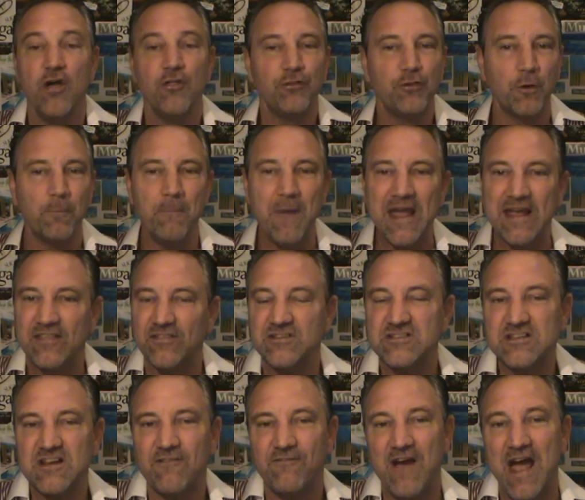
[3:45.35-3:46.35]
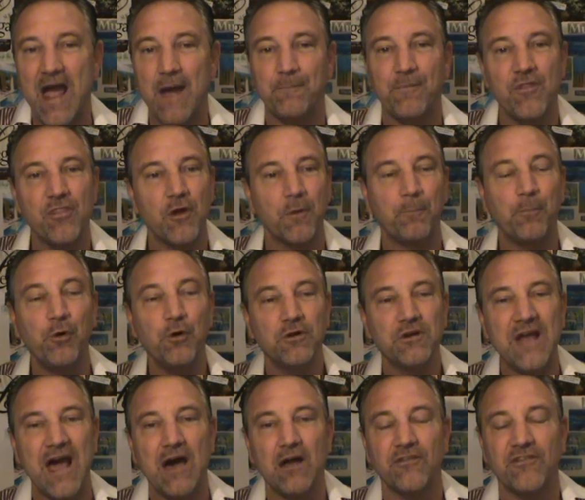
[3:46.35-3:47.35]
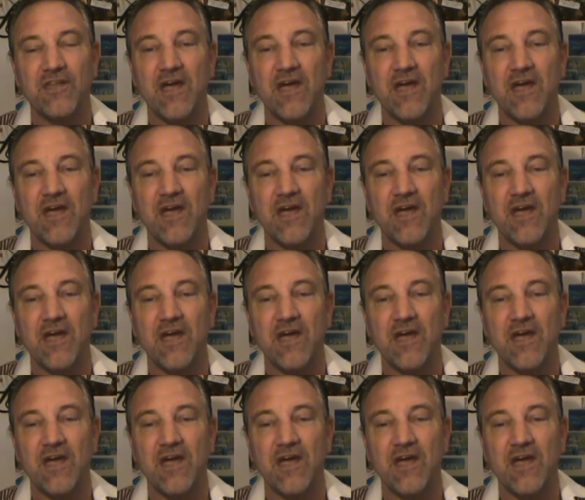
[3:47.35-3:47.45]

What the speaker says: They're making stuff happen. They're putting out